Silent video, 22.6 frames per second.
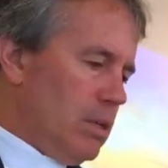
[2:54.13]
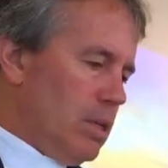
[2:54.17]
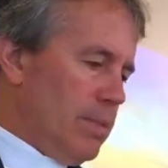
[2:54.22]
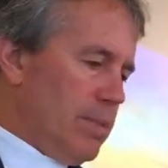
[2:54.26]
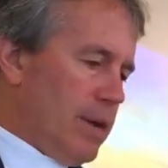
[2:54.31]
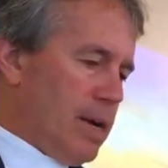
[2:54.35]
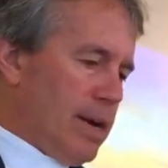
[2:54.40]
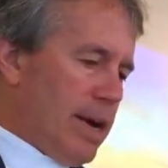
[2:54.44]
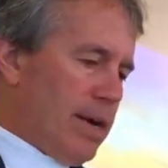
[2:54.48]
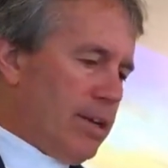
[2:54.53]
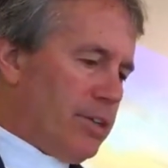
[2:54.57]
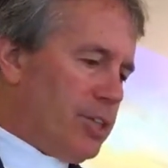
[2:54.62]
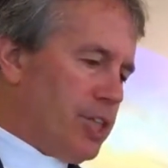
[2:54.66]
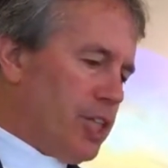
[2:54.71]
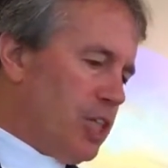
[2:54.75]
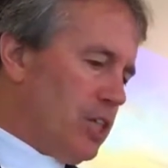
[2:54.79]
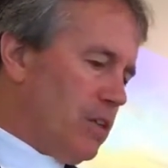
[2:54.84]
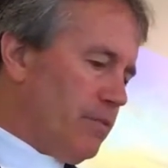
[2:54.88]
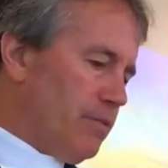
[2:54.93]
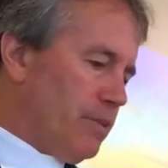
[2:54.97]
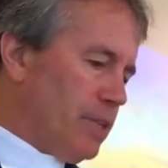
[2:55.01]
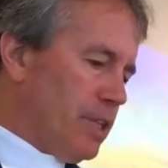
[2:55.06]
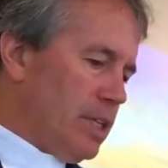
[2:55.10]
No matter how
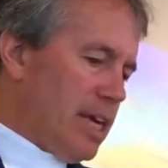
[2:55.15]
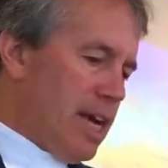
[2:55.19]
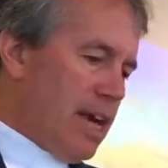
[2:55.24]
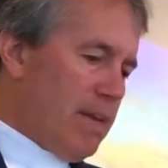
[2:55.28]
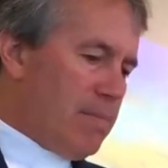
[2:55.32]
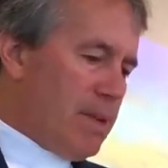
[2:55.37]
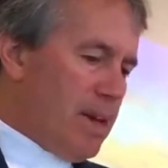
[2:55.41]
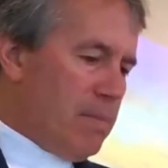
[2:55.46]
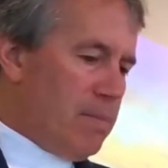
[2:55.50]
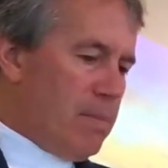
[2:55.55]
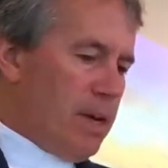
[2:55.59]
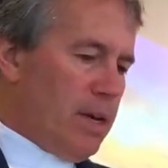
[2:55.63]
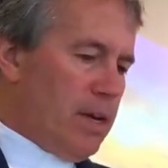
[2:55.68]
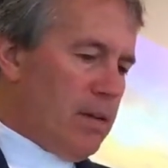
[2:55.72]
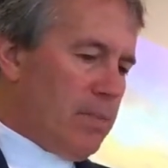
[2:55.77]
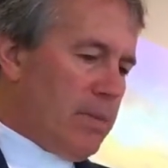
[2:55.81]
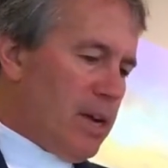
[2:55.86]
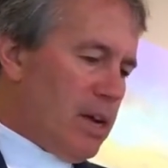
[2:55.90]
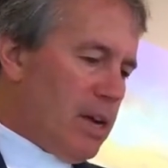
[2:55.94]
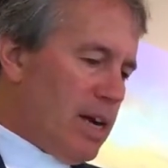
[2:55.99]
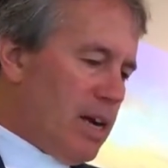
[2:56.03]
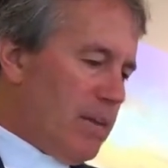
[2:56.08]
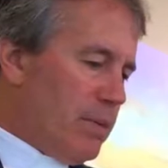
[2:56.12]
cheerful the day may be, no
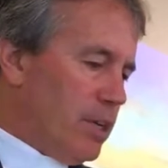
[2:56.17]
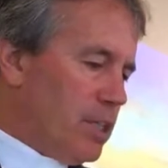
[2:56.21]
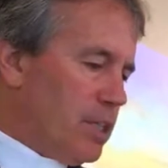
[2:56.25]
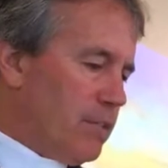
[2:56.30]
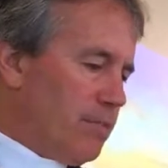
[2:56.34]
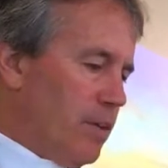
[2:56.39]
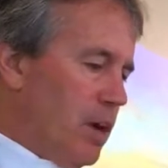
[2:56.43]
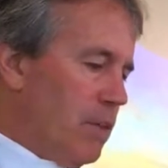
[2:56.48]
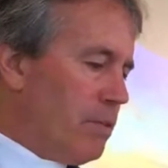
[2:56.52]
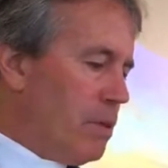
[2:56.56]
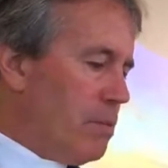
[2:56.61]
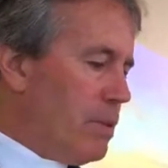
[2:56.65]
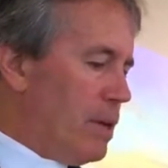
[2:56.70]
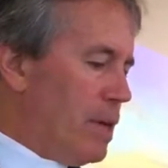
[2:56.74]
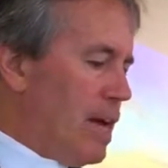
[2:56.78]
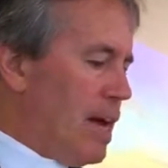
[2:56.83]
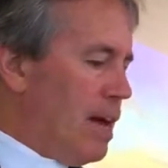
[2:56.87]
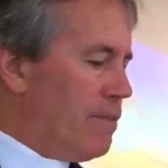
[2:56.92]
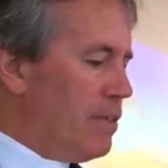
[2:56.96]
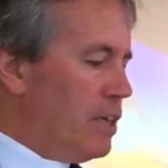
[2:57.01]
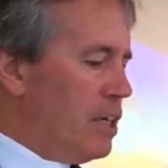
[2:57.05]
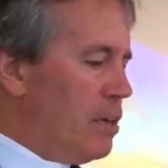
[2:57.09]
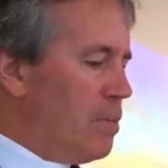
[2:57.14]
matter how much fun we've been
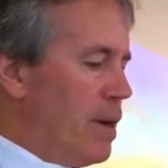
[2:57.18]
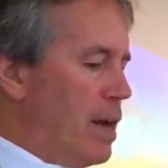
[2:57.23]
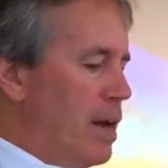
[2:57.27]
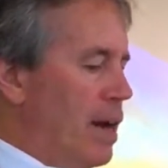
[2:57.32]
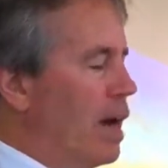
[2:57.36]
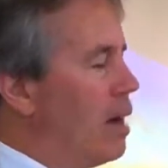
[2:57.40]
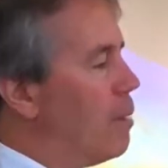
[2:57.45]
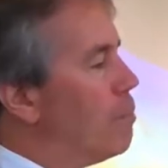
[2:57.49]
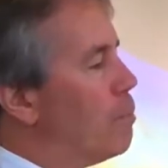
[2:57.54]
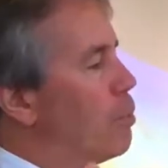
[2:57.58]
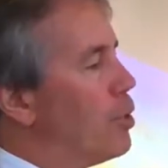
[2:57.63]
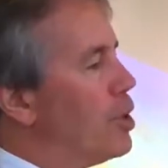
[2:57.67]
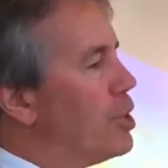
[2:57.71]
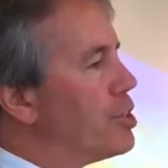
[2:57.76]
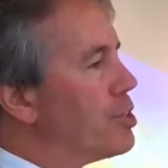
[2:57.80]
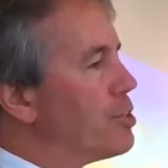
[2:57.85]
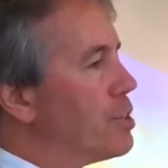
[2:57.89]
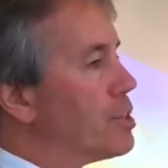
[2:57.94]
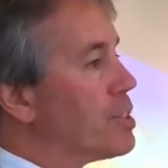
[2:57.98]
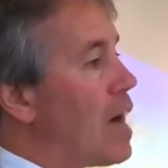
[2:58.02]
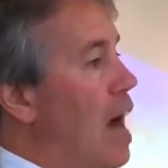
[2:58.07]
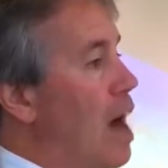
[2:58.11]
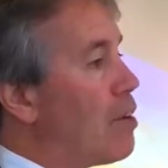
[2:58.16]
having, no matter how
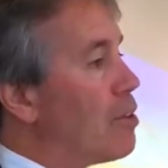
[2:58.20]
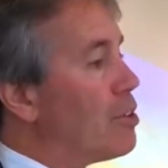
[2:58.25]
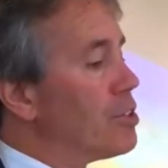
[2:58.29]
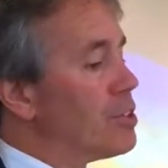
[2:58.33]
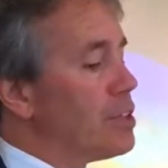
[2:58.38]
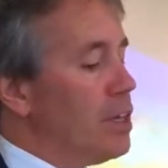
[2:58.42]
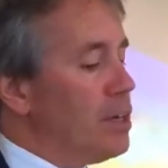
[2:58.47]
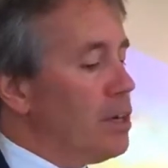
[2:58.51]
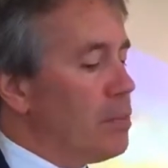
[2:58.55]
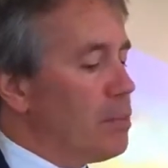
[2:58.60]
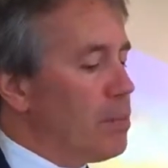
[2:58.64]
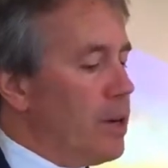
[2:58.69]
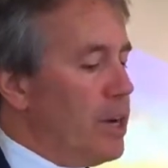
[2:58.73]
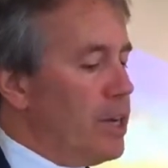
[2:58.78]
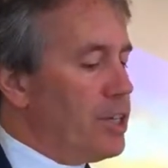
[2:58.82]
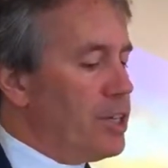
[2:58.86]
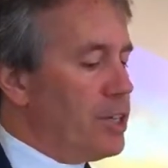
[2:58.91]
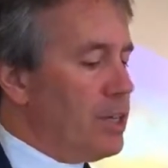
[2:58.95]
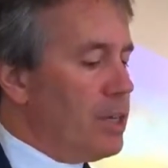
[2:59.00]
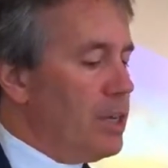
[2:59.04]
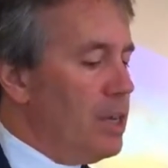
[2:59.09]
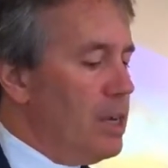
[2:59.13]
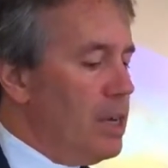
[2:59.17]
boisterous our
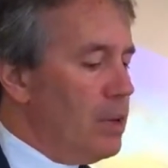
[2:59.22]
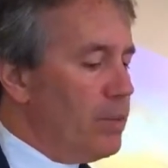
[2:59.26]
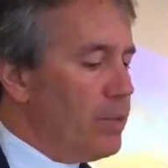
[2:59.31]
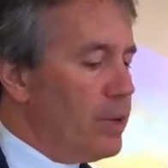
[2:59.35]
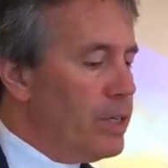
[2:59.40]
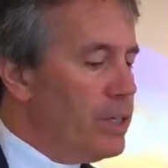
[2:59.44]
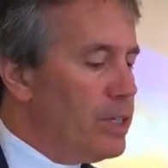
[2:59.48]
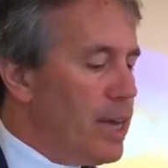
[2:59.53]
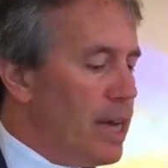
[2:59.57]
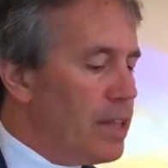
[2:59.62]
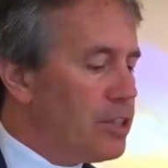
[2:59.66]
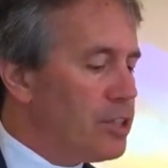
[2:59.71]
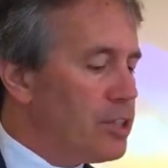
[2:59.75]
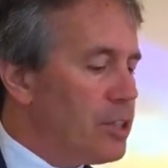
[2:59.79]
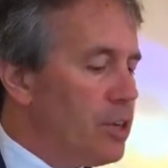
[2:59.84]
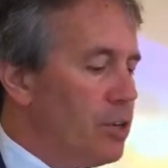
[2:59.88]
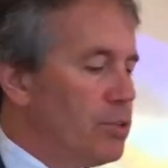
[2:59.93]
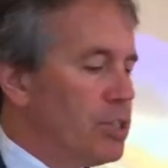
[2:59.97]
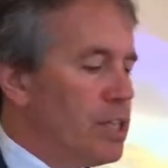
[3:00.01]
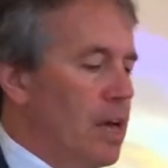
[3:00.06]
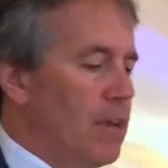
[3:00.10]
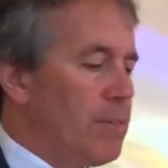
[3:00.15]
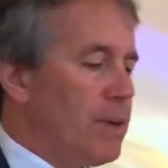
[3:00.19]
celebration, when death
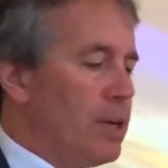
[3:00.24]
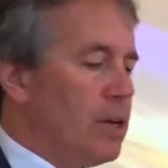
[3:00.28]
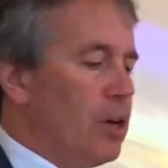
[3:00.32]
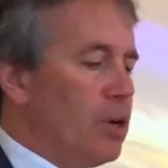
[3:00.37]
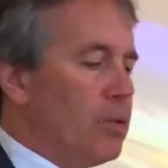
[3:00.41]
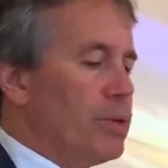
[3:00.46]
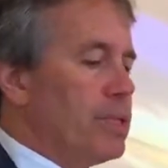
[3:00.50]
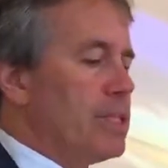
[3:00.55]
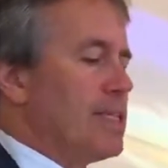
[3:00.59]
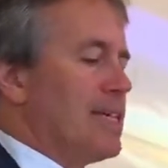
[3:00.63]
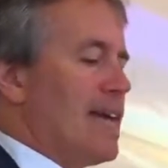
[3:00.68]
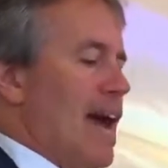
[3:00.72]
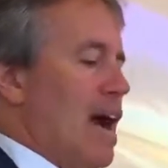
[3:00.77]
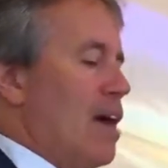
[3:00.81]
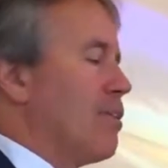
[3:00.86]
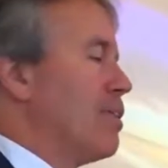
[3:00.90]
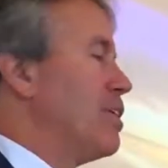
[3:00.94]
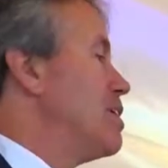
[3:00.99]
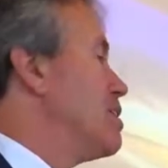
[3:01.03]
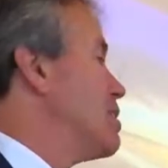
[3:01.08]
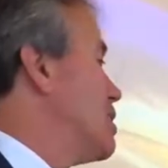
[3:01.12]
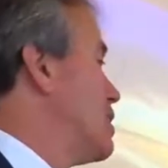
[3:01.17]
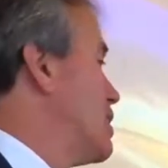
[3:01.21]
shows up, it always
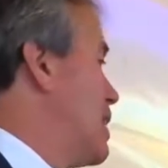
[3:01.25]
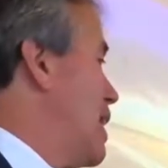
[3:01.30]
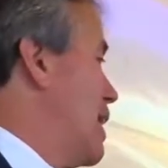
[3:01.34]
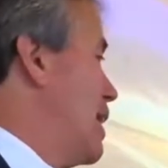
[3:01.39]
carries the